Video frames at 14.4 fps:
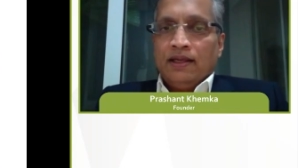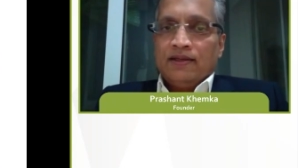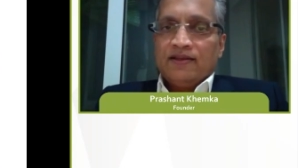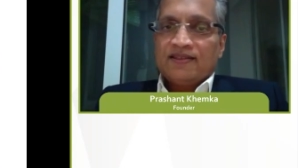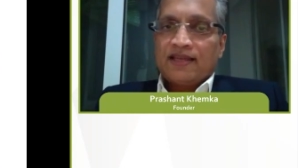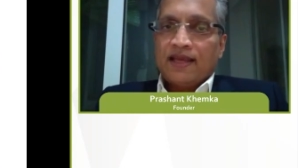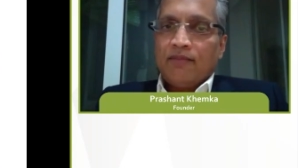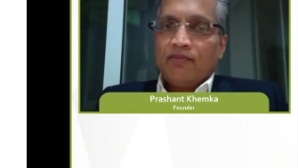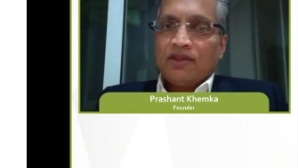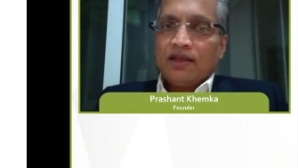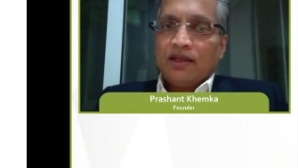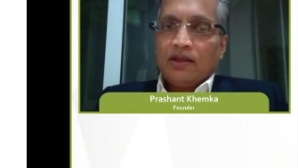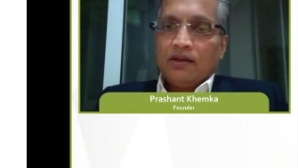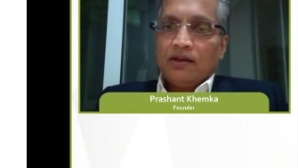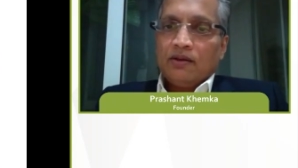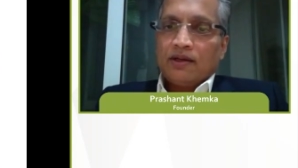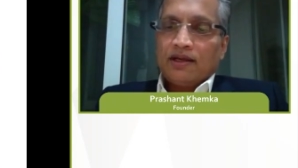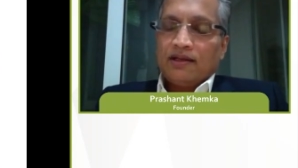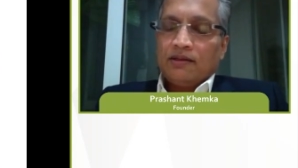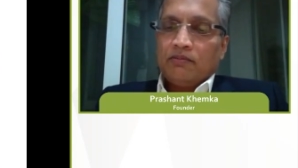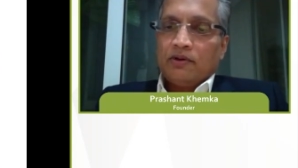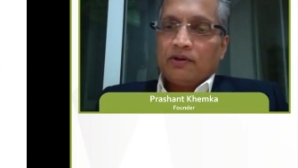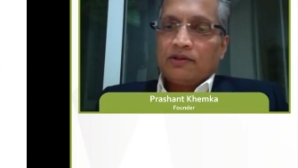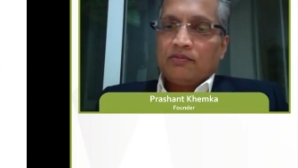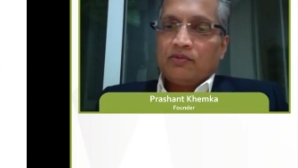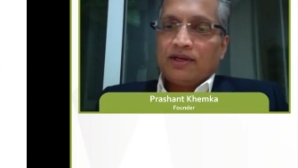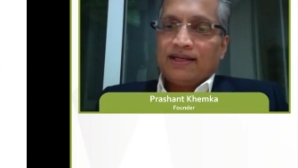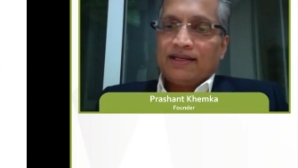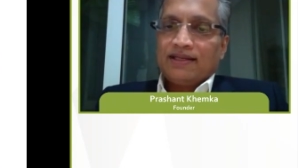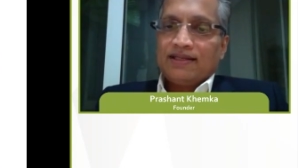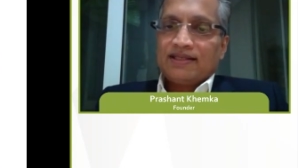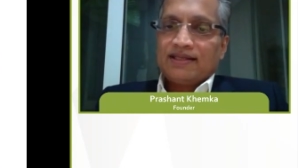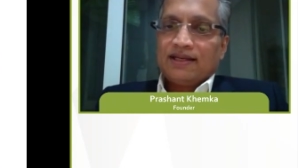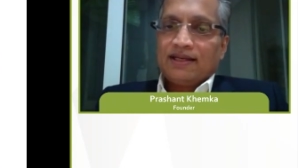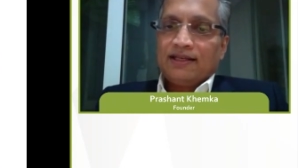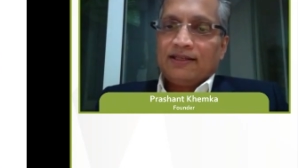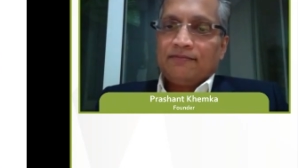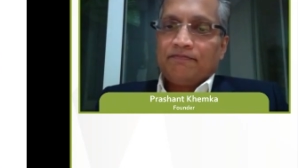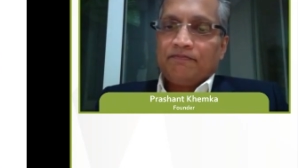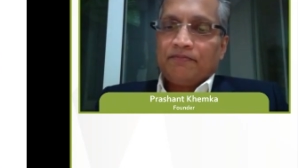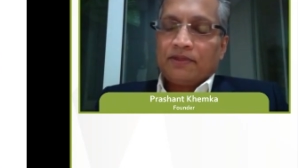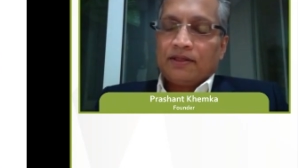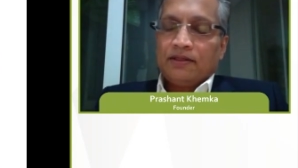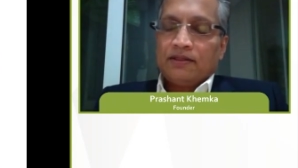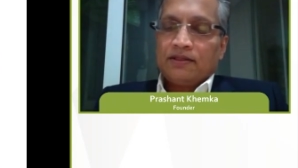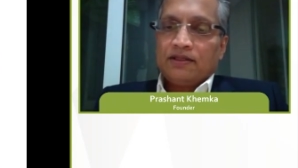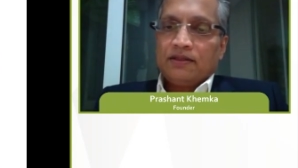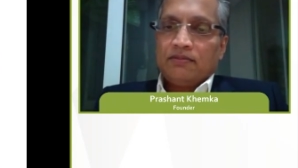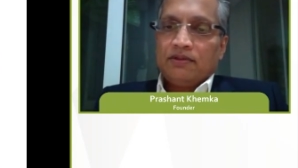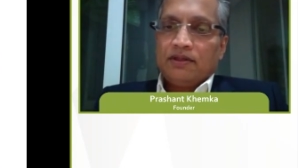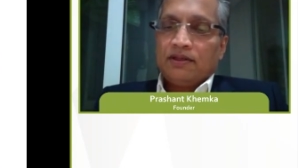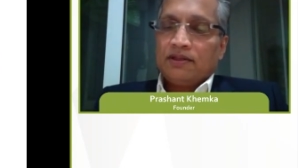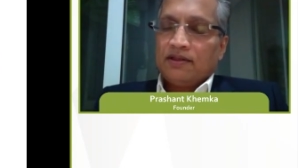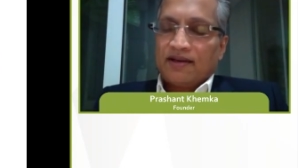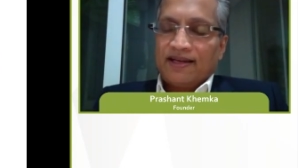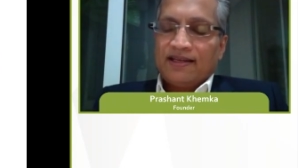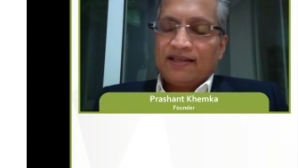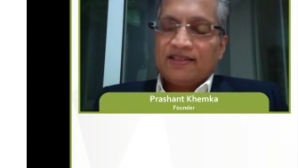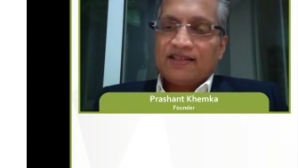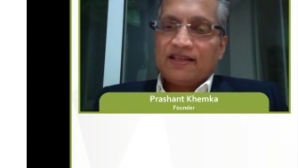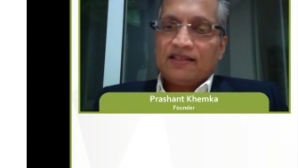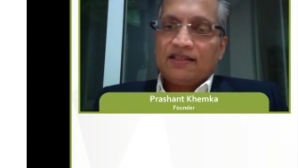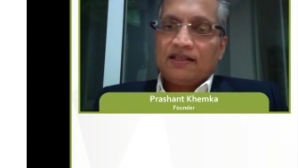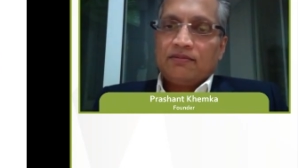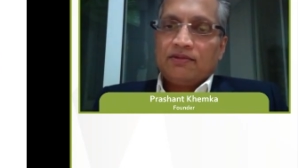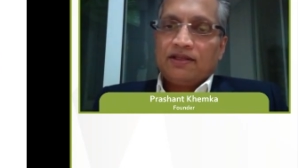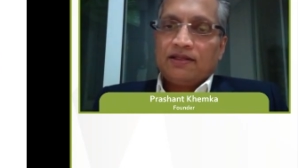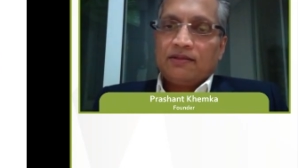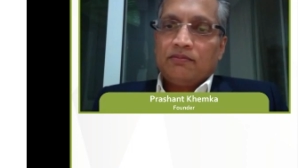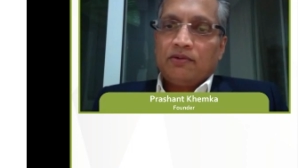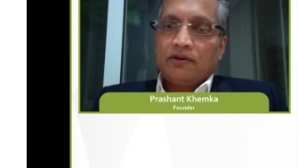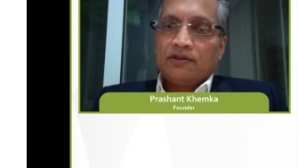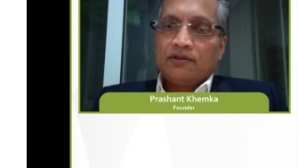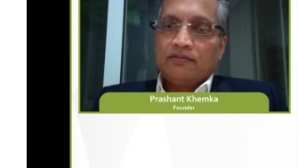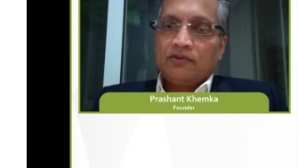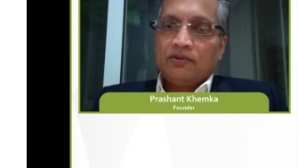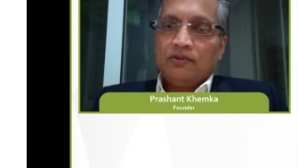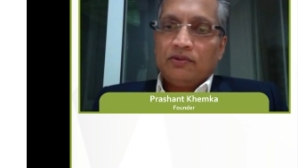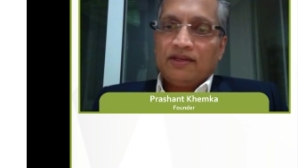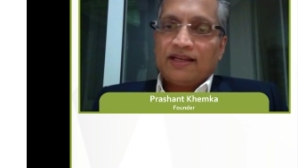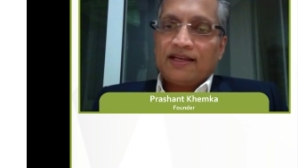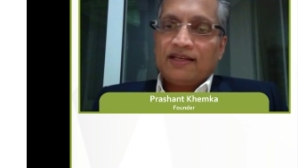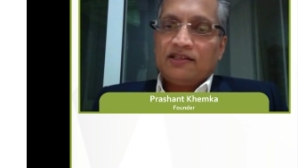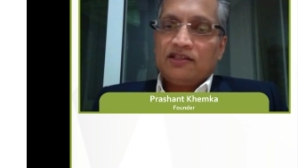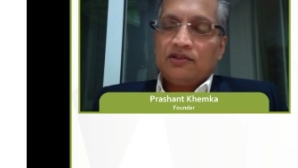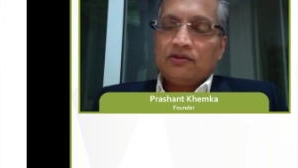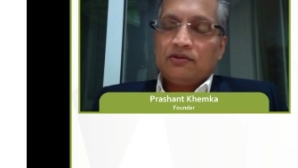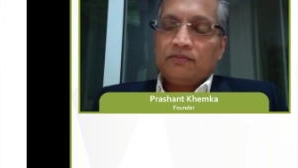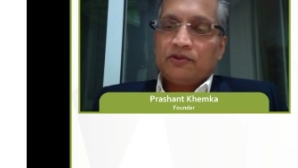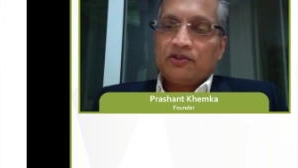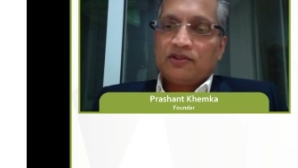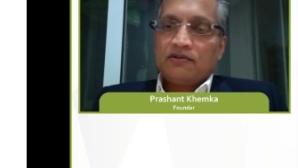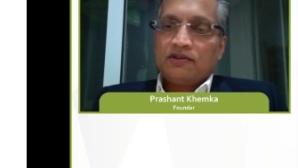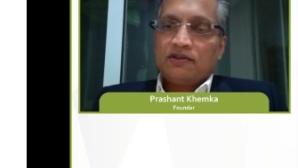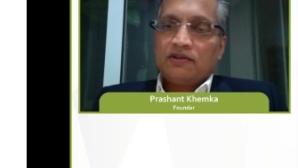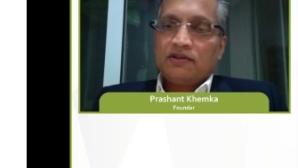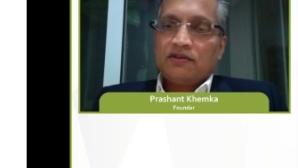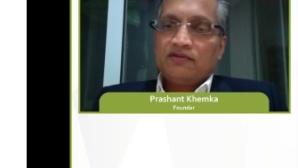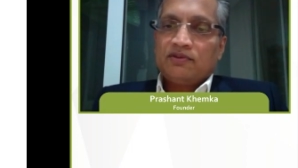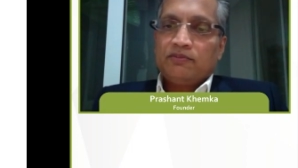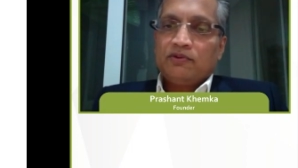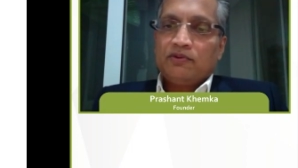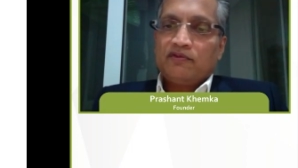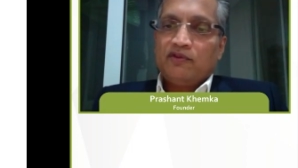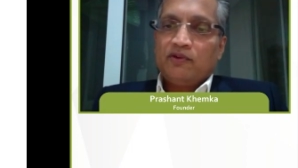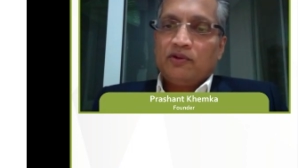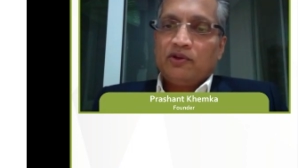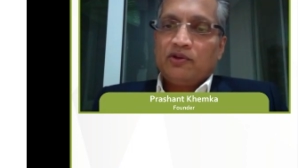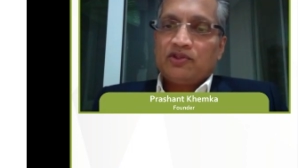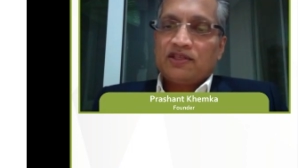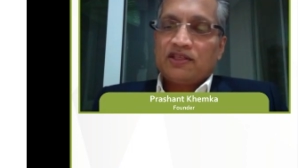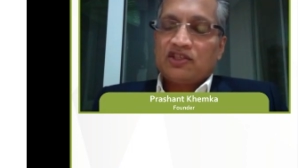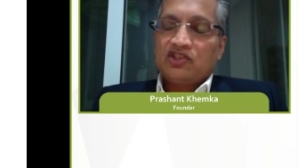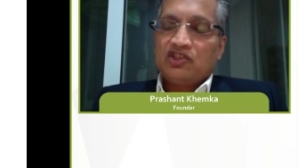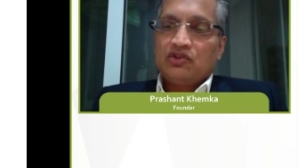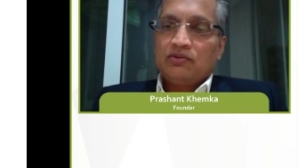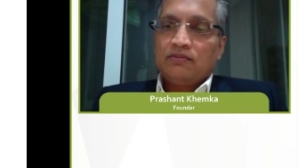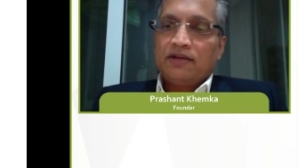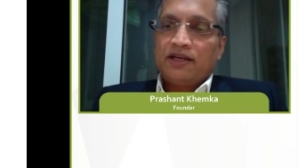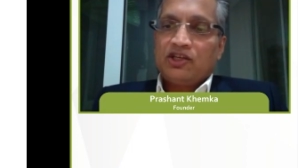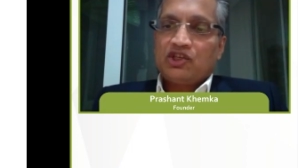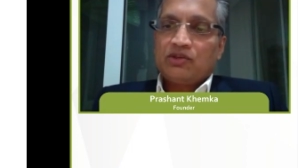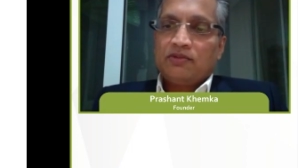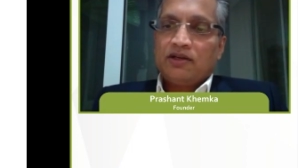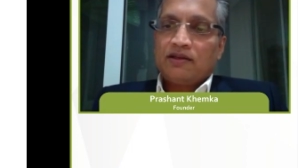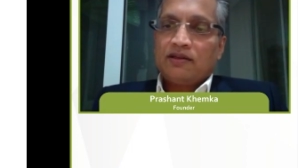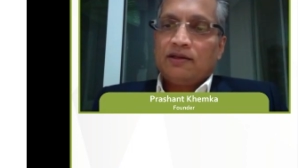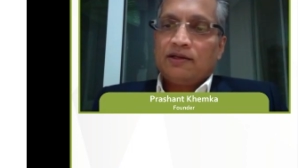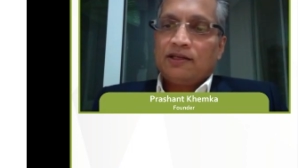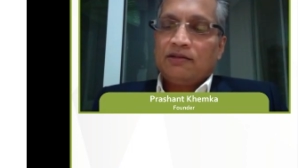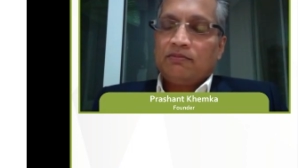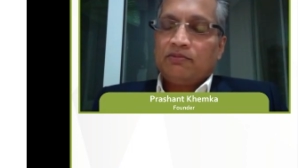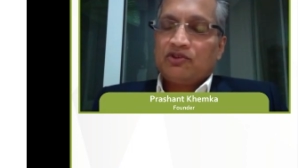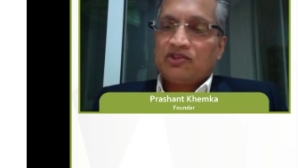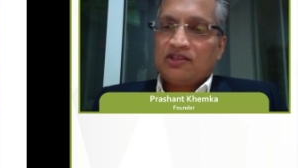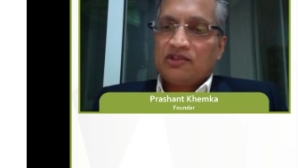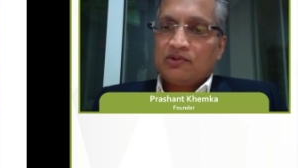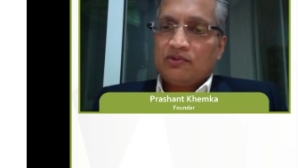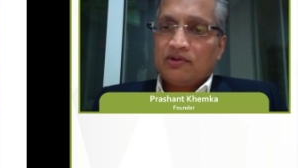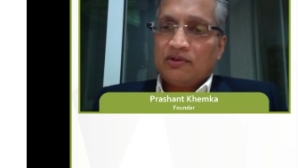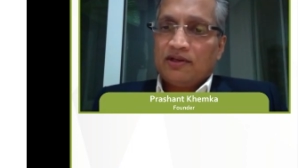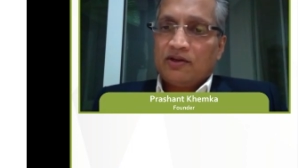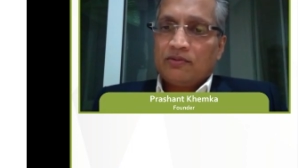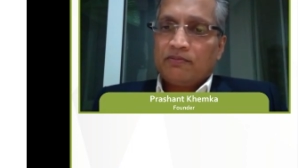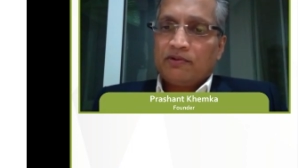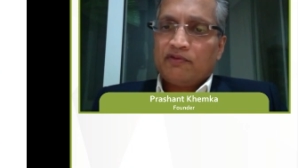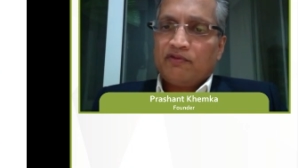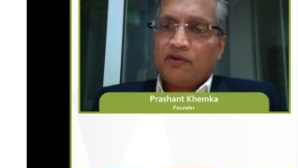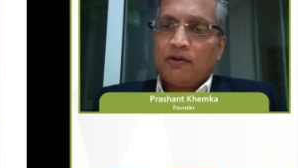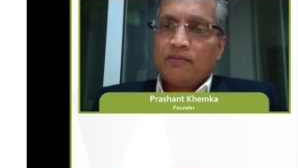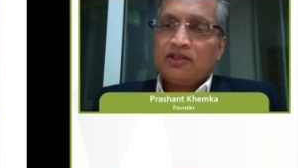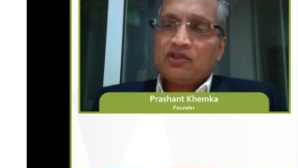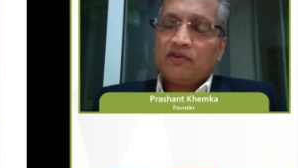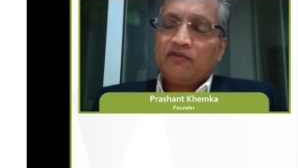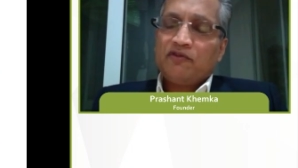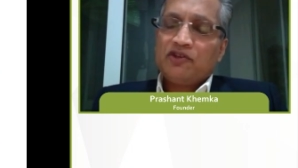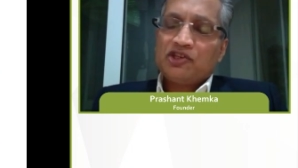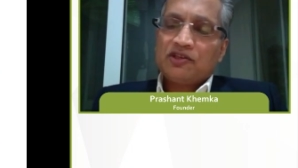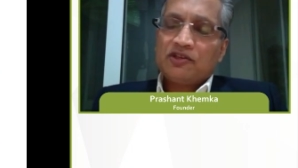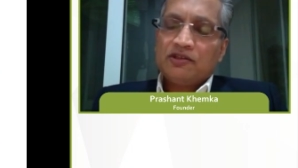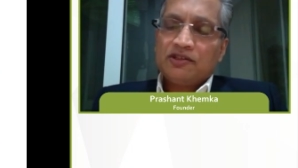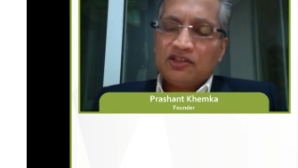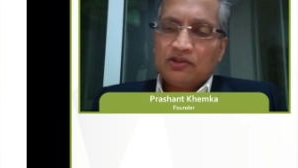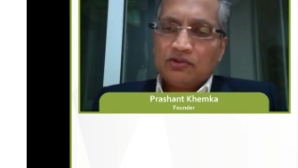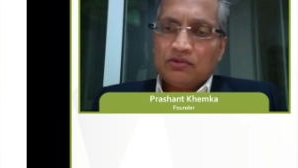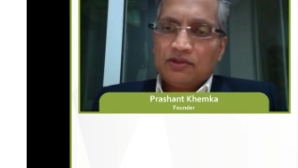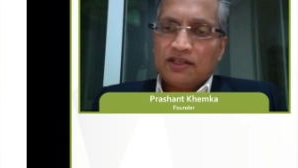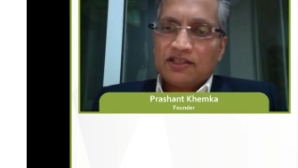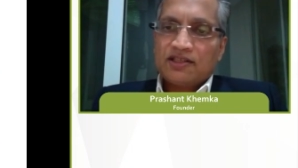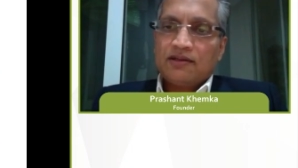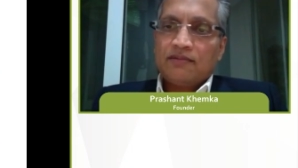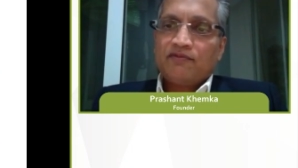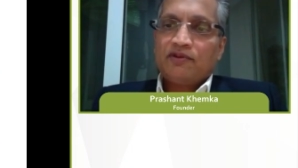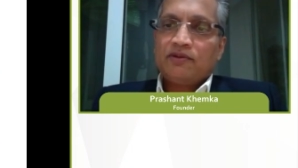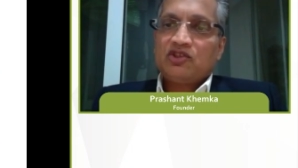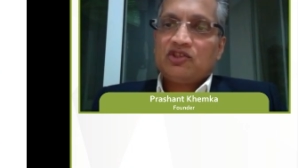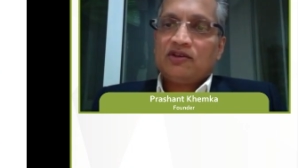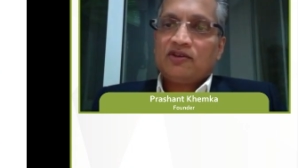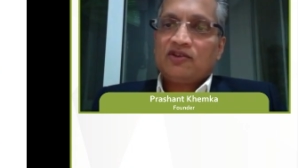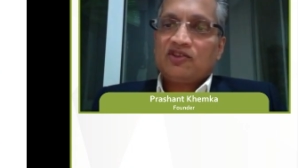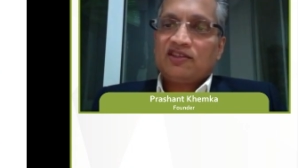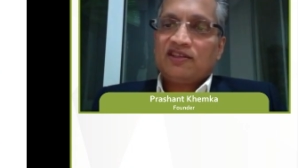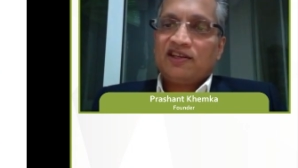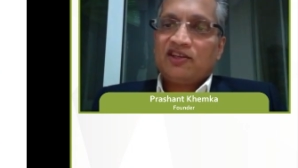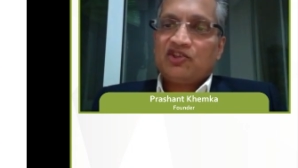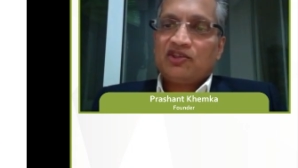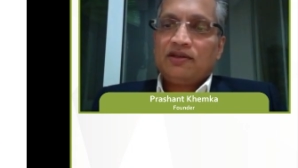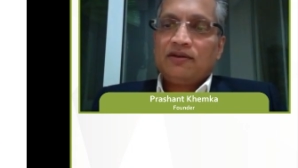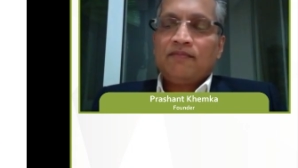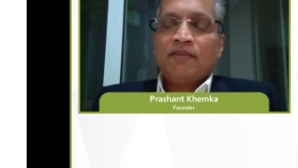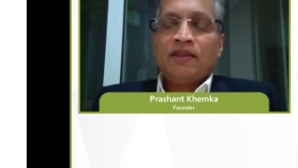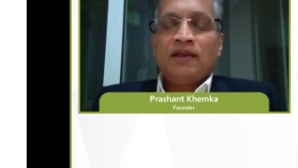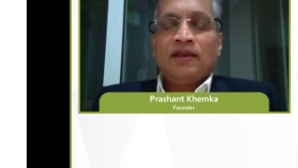Same thing, you look at the bottom right-hand side table, the right-hand side table at the bottom row, 92% return of the portfolio, 62 benchmark, 30% overall outperformance, of which 32 has come from stock selection.